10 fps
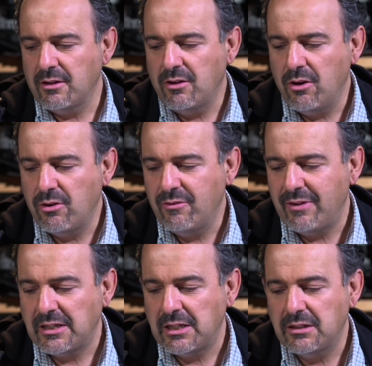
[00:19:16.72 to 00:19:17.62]
So you've
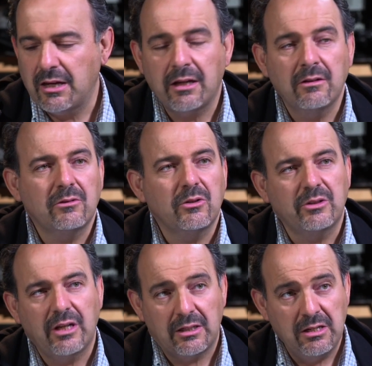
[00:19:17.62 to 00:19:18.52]
actually taken to a
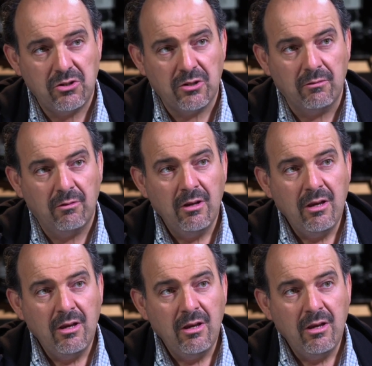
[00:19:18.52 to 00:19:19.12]
technician